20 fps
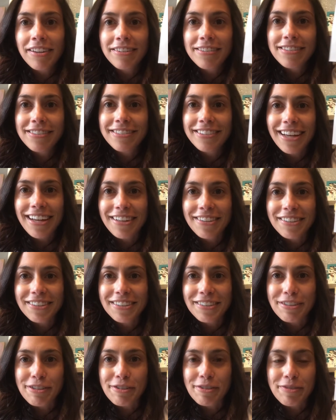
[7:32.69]
sound,
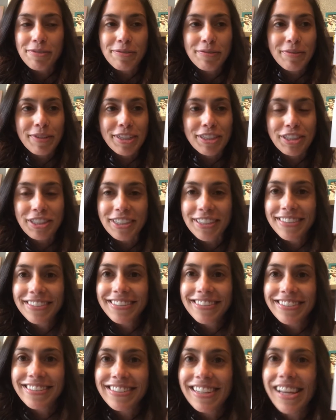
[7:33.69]
which is
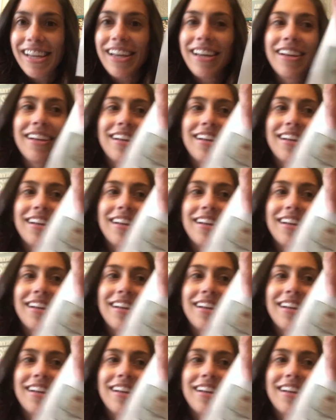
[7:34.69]
C.